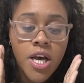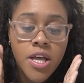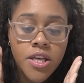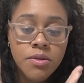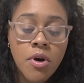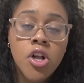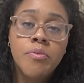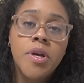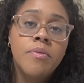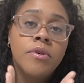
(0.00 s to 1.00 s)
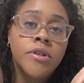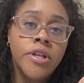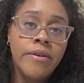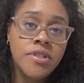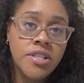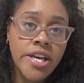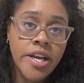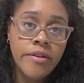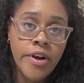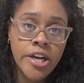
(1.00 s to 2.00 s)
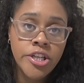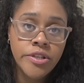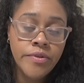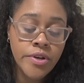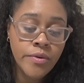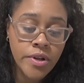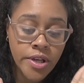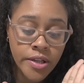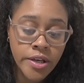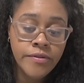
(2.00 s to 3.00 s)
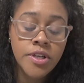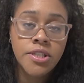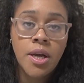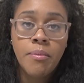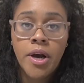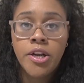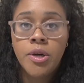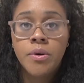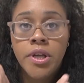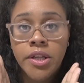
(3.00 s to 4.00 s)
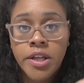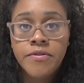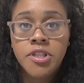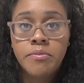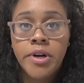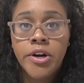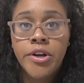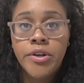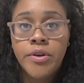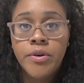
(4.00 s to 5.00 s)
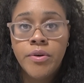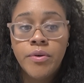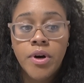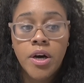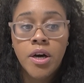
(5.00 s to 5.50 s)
the smaller people love to take advantage of you and they love to step on you and they love to bury you